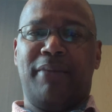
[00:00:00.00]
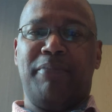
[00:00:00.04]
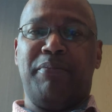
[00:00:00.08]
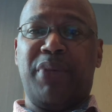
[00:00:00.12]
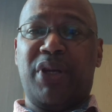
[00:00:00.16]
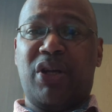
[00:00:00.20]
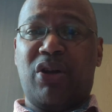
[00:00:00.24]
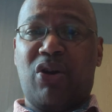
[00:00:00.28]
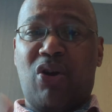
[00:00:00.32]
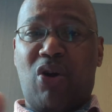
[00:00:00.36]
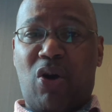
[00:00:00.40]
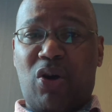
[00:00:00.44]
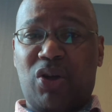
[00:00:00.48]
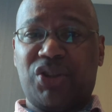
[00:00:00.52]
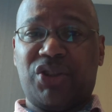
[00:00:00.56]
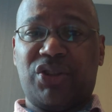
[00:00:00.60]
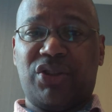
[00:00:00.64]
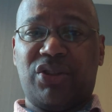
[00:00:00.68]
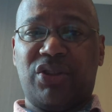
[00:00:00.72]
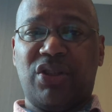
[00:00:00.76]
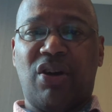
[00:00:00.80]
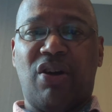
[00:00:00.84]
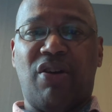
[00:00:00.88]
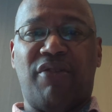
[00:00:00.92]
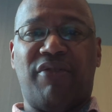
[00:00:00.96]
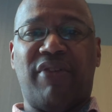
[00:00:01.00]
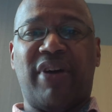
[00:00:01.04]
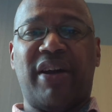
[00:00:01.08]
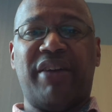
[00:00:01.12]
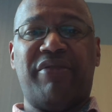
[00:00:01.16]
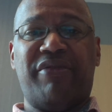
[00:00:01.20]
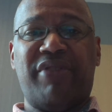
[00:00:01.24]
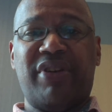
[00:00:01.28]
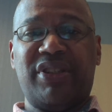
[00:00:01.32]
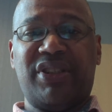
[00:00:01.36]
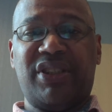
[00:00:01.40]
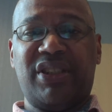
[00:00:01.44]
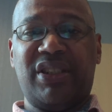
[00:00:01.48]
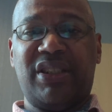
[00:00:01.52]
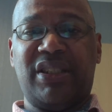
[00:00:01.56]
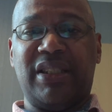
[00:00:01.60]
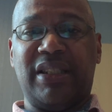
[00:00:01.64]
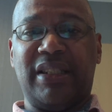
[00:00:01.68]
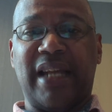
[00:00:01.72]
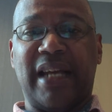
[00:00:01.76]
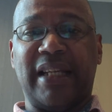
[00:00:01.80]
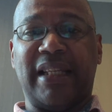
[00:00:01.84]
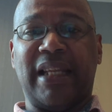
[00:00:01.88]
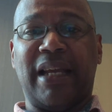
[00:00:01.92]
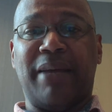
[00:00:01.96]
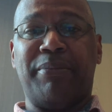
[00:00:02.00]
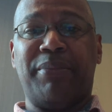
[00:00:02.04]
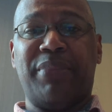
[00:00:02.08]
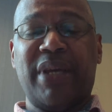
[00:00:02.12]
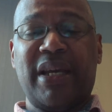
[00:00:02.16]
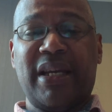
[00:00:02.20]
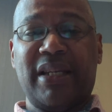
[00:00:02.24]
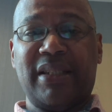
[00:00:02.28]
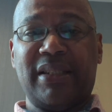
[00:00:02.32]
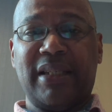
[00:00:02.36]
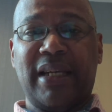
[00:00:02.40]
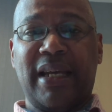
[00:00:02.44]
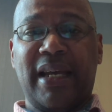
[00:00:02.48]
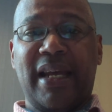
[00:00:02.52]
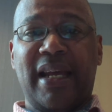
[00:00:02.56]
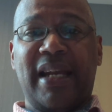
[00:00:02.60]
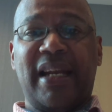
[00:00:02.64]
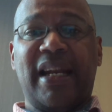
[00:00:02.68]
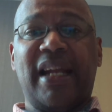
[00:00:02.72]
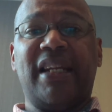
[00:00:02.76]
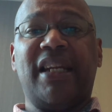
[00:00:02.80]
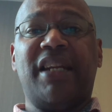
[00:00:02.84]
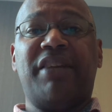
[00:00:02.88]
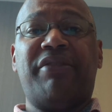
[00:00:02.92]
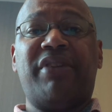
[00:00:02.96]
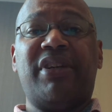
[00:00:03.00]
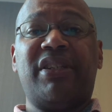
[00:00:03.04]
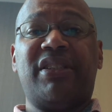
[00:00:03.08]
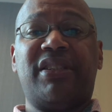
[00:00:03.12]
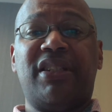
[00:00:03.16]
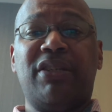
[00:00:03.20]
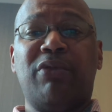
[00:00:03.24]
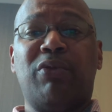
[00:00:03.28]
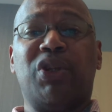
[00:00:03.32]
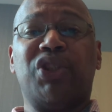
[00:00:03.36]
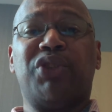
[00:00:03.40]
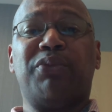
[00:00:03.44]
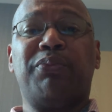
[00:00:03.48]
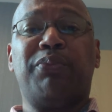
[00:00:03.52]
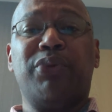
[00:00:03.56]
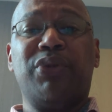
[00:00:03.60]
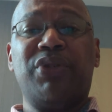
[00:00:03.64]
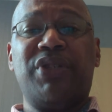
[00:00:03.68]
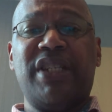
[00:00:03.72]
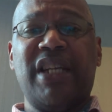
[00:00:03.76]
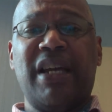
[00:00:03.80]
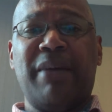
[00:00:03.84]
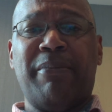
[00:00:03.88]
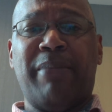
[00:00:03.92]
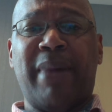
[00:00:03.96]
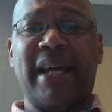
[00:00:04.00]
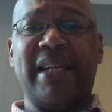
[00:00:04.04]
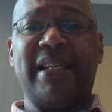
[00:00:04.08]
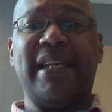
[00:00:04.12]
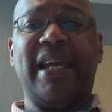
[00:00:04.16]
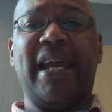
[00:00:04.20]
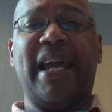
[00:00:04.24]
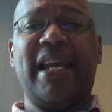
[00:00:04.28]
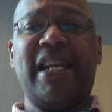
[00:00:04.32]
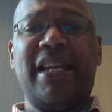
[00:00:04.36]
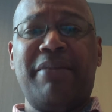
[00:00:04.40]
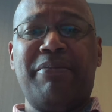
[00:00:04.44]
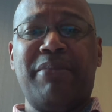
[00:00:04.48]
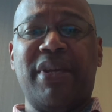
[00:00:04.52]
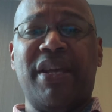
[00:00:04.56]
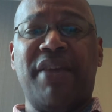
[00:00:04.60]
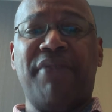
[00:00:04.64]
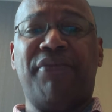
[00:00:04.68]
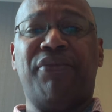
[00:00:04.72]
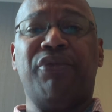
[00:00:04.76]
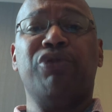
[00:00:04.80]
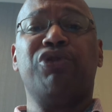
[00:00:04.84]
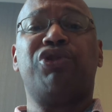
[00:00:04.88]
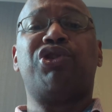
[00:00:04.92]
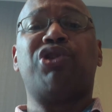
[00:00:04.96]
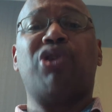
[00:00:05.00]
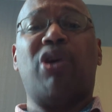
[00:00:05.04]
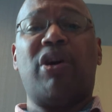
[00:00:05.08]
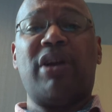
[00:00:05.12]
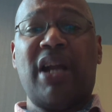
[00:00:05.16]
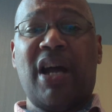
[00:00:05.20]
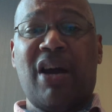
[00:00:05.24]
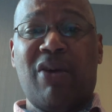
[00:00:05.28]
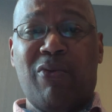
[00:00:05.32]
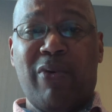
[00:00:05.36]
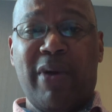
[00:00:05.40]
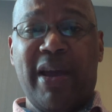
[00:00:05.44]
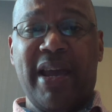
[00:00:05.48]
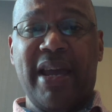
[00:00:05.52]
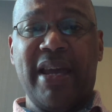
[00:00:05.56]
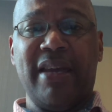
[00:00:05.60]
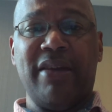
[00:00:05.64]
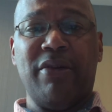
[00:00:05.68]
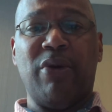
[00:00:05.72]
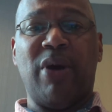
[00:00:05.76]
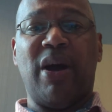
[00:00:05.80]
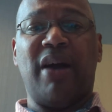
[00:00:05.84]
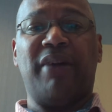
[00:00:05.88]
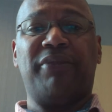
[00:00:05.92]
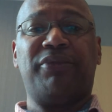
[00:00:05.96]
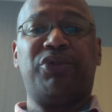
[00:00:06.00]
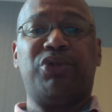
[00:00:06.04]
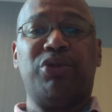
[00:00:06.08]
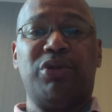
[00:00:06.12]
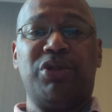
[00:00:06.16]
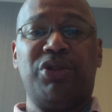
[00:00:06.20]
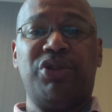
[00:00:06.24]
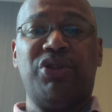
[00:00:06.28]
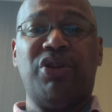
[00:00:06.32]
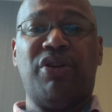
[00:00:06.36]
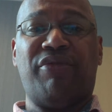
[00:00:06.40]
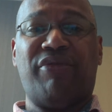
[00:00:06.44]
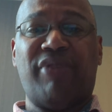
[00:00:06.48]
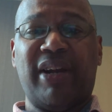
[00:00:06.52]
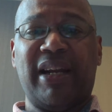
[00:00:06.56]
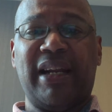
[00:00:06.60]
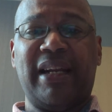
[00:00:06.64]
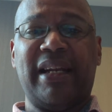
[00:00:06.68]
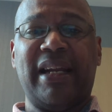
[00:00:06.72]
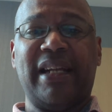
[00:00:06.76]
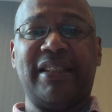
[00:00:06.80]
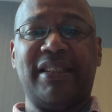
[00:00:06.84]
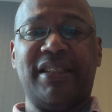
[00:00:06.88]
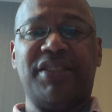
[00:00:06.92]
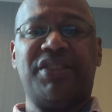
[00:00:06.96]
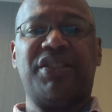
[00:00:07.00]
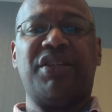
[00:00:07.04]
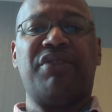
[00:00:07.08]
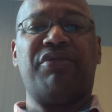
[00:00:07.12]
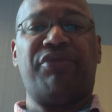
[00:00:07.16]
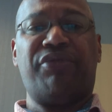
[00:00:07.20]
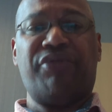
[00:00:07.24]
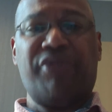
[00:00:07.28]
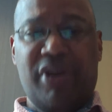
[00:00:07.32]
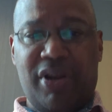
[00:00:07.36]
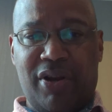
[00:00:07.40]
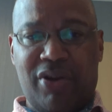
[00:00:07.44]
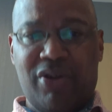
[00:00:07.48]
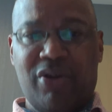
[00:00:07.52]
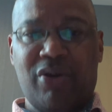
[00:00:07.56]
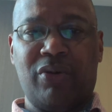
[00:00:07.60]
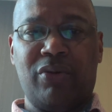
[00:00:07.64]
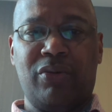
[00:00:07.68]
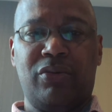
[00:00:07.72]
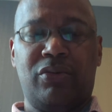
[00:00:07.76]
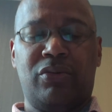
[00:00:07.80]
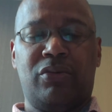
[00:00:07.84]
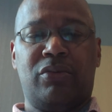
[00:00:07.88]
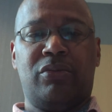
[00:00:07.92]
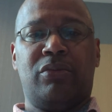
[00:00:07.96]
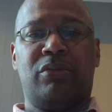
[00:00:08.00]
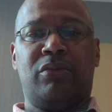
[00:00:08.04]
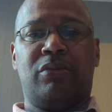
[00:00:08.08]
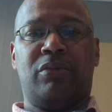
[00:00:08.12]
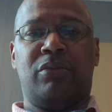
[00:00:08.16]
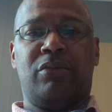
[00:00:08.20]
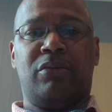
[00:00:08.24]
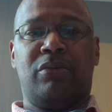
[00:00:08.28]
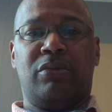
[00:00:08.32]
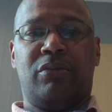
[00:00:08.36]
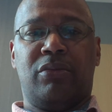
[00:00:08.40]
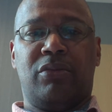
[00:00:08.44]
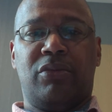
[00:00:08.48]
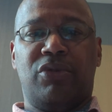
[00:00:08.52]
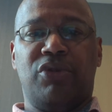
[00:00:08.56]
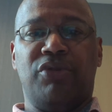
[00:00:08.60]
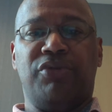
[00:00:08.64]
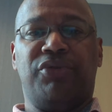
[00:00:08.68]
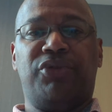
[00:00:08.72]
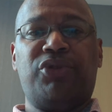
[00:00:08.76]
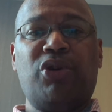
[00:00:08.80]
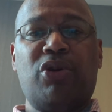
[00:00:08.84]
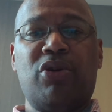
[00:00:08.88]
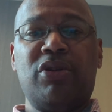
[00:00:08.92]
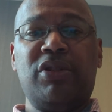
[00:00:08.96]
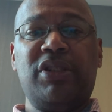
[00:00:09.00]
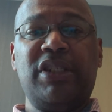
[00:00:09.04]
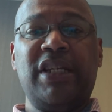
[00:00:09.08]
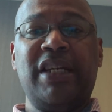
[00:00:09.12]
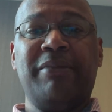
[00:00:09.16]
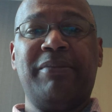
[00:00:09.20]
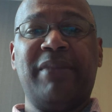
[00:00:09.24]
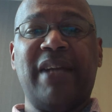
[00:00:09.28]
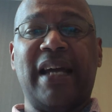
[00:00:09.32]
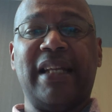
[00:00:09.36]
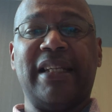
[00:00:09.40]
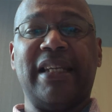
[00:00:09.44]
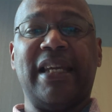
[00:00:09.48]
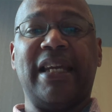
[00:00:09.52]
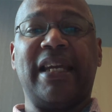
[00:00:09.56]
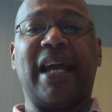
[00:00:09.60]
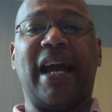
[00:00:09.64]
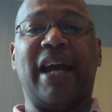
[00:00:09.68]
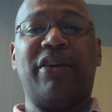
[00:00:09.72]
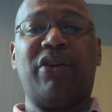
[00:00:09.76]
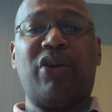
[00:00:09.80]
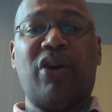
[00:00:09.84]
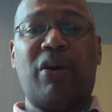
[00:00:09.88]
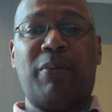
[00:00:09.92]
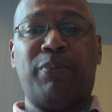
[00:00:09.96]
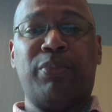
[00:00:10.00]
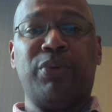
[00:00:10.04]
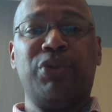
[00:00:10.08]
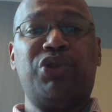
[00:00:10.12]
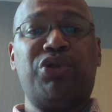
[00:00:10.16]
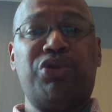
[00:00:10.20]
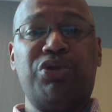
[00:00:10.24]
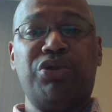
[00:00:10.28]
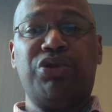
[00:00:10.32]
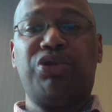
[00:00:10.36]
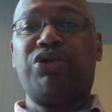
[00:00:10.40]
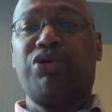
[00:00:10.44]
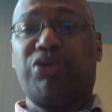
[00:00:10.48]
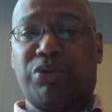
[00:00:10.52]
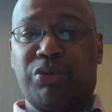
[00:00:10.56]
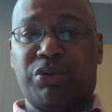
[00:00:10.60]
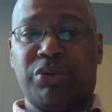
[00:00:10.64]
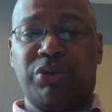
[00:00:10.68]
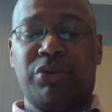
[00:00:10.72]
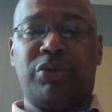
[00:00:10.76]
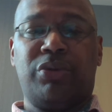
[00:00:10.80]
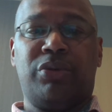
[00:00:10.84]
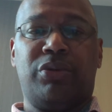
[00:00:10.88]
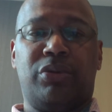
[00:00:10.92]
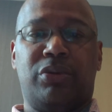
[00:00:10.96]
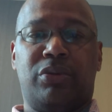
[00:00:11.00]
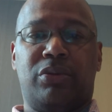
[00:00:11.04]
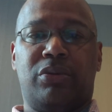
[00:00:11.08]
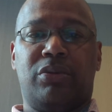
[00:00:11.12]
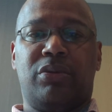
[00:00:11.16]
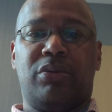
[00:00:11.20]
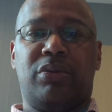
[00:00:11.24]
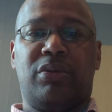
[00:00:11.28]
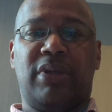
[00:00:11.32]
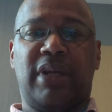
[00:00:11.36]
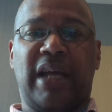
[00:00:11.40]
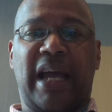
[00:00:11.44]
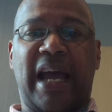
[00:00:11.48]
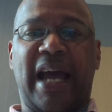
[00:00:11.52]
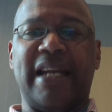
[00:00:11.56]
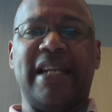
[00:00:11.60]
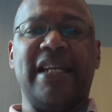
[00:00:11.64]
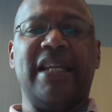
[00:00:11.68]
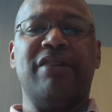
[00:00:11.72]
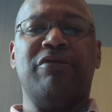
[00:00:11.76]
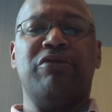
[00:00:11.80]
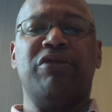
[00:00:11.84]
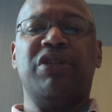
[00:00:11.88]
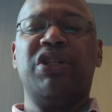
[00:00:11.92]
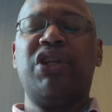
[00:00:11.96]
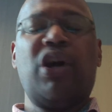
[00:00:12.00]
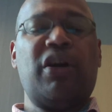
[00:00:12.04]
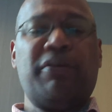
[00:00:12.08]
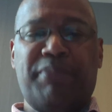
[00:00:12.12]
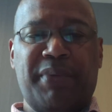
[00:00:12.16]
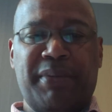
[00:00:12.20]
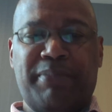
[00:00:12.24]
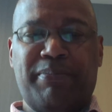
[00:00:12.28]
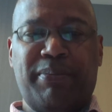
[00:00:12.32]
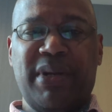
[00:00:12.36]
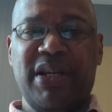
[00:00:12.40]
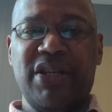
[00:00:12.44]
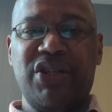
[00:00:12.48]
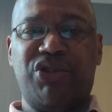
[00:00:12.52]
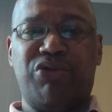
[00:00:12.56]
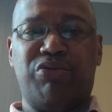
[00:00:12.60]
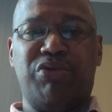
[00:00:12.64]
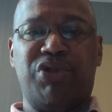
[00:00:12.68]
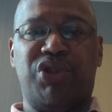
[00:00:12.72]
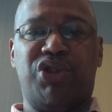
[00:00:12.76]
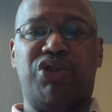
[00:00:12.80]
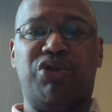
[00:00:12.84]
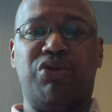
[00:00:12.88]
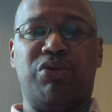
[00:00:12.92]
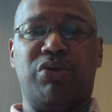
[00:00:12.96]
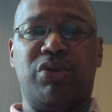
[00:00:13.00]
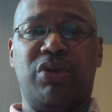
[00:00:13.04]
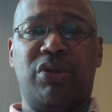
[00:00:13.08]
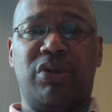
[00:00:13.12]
because of adversity that appeared that adversity was put there by the enemy if you turn away you have told your father that he is a failure you've told him that he cannot put you through and he will not be pleased with you